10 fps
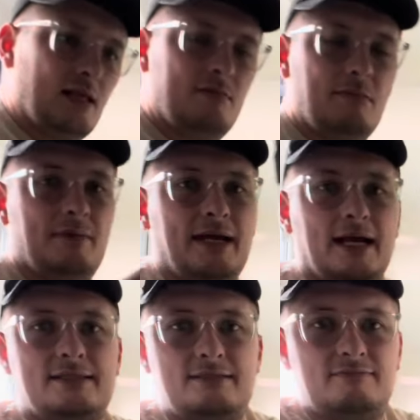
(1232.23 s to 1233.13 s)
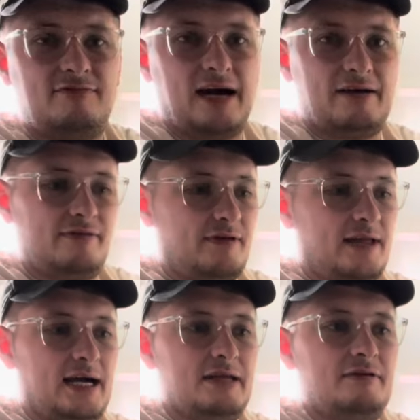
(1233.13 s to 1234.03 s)
Maybe get a fiver for
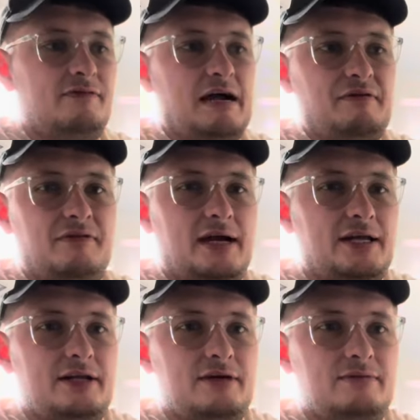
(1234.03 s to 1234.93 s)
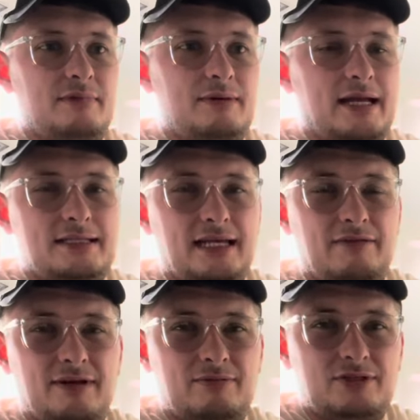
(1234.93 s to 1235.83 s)
that and a fiver for that, I don't know. Maybe get a tenner
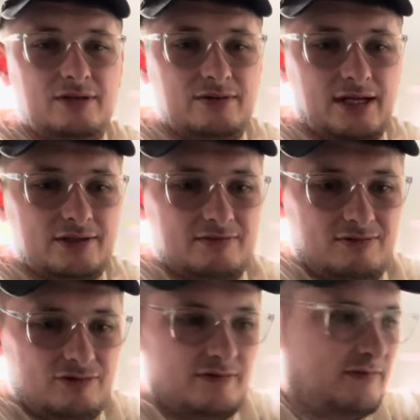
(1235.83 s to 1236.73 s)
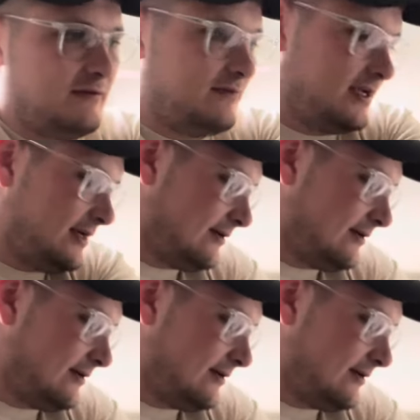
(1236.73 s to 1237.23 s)
for them too, so that's 115